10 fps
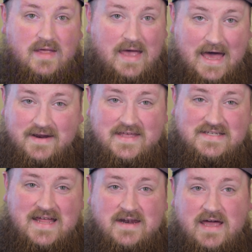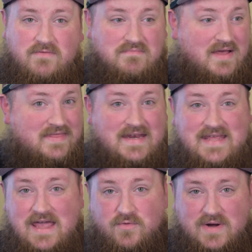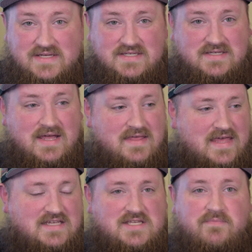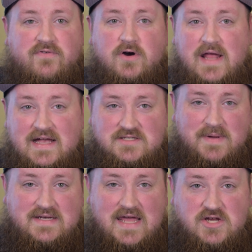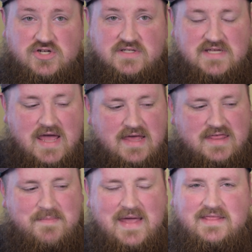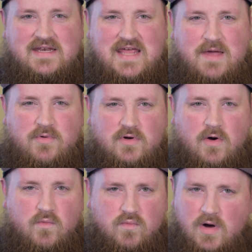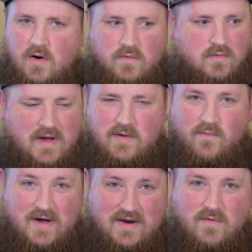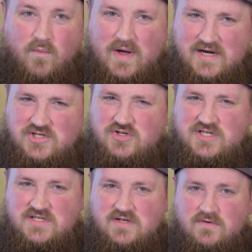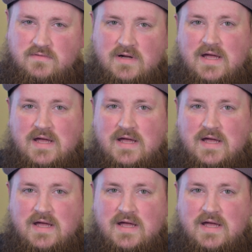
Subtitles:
How do they stand out? They take risks. They subvert expectations. They make the table go, whoa, wait, what? What did you just do?